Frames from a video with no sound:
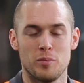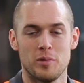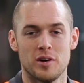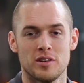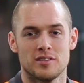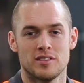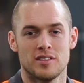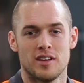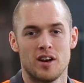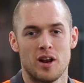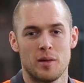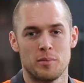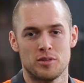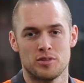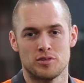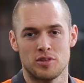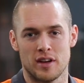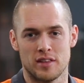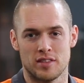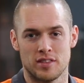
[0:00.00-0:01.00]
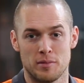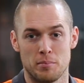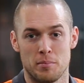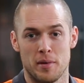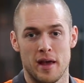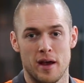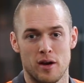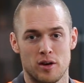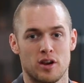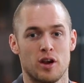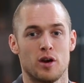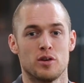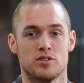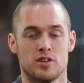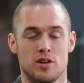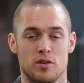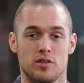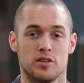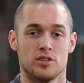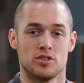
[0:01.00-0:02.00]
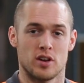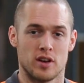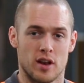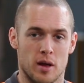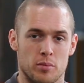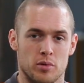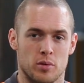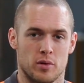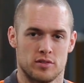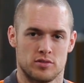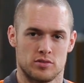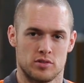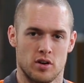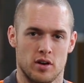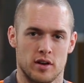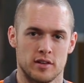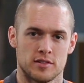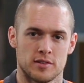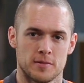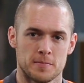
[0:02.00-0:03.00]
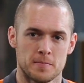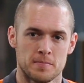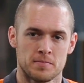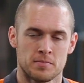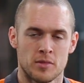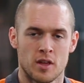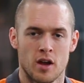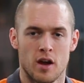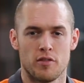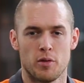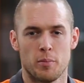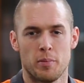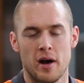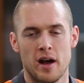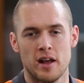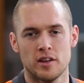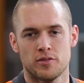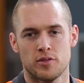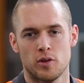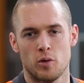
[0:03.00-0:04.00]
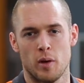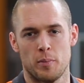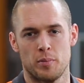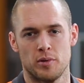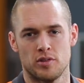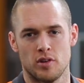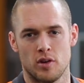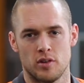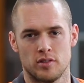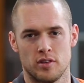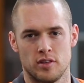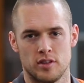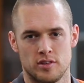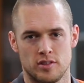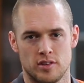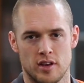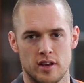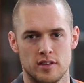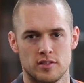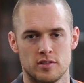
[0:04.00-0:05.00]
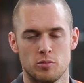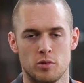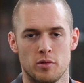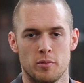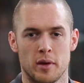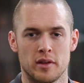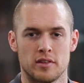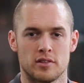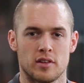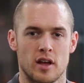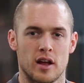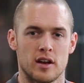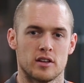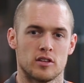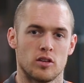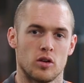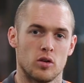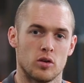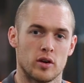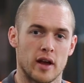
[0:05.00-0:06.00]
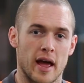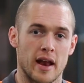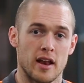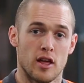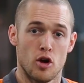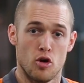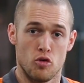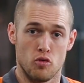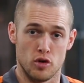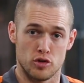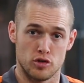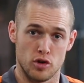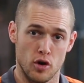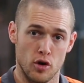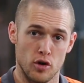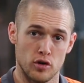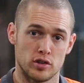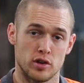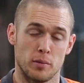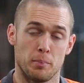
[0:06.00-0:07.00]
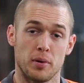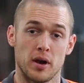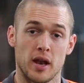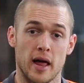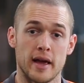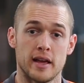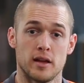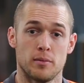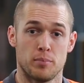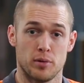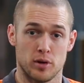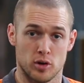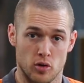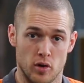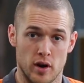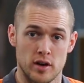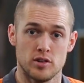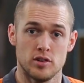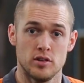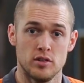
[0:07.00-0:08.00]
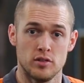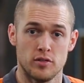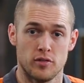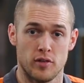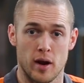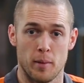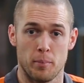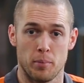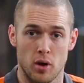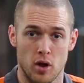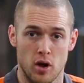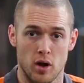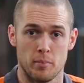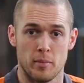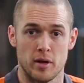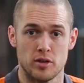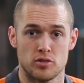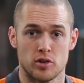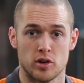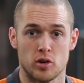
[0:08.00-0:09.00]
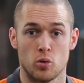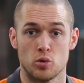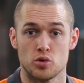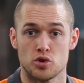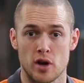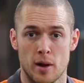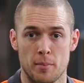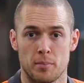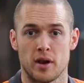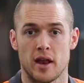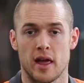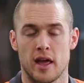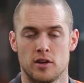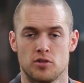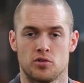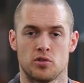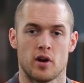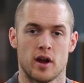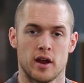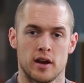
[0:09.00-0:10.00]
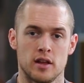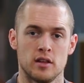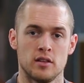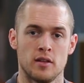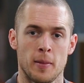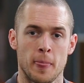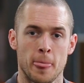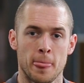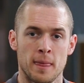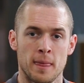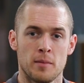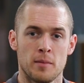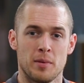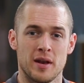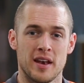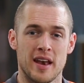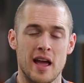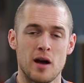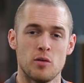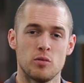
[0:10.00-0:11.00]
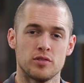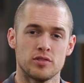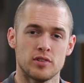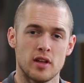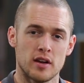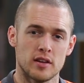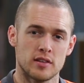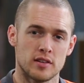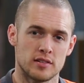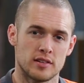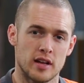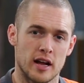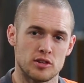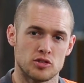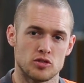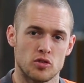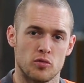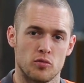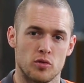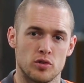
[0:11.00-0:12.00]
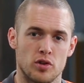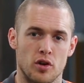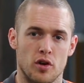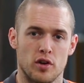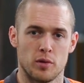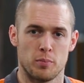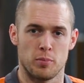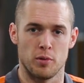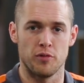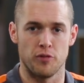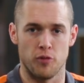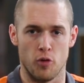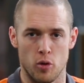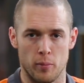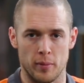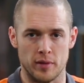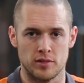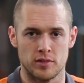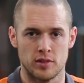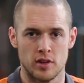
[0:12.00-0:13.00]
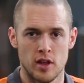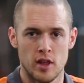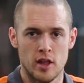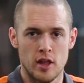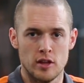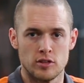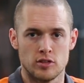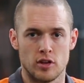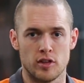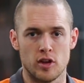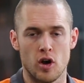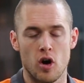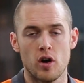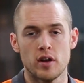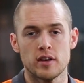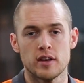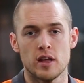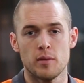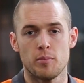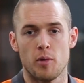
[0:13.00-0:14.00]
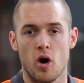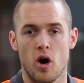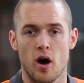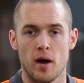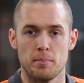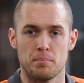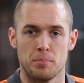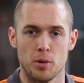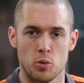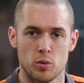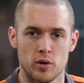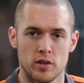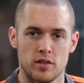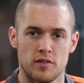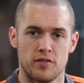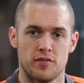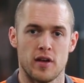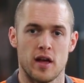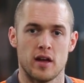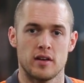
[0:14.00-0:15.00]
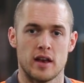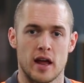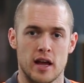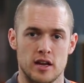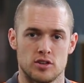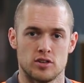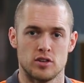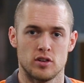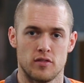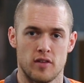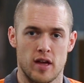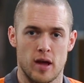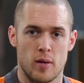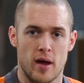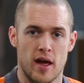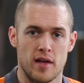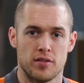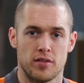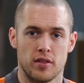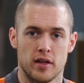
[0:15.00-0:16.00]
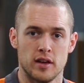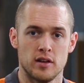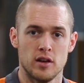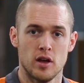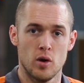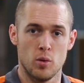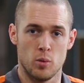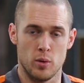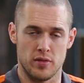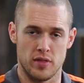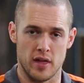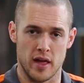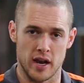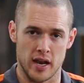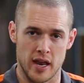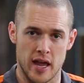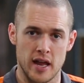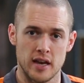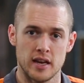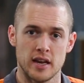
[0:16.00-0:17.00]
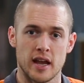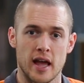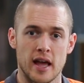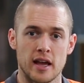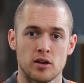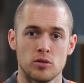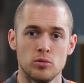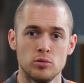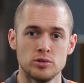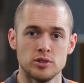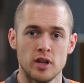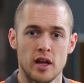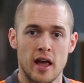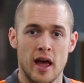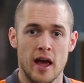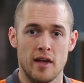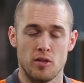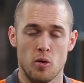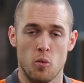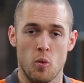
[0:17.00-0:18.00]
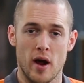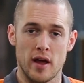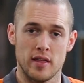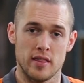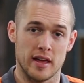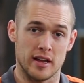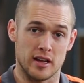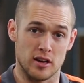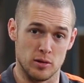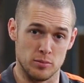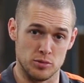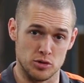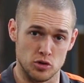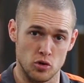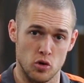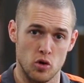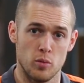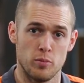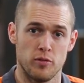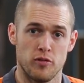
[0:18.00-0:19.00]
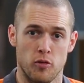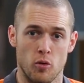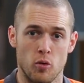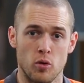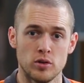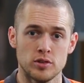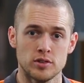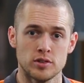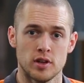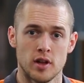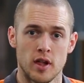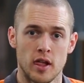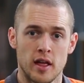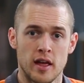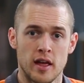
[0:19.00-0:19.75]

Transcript: Wilmot and I'm the Strength and Power Coach here at the GWS Giants. Over the past few episodes of this season, we've been starting to look at return to play progressions for our plyometric or jump land training. But now we've started to touch on return to performance. So the idea behind building the foundation of our athlete with their landing angles and the way they can absorb force,